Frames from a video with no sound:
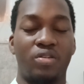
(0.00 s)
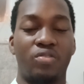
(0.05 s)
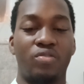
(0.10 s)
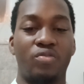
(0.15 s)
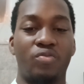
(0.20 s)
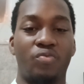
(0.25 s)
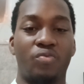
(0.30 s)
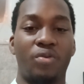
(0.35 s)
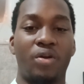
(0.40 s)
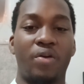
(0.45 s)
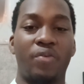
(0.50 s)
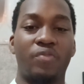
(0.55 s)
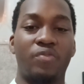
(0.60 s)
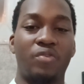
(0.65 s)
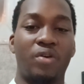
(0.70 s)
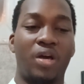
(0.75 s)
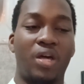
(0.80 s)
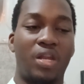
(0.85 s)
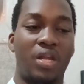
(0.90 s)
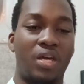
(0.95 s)
So we have to
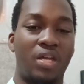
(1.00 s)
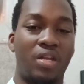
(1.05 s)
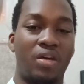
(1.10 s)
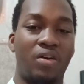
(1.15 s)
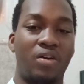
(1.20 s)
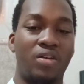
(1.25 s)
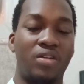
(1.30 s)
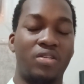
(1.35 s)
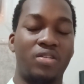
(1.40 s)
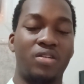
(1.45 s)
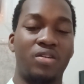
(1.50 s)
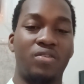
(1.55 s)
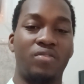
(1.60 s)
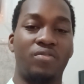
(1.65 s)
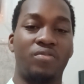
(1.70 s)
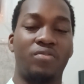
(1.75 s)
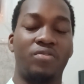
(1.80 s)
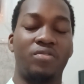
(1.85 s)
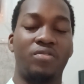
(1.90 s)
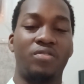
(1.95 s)
align
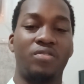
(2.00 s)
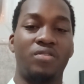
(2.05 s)
ourselves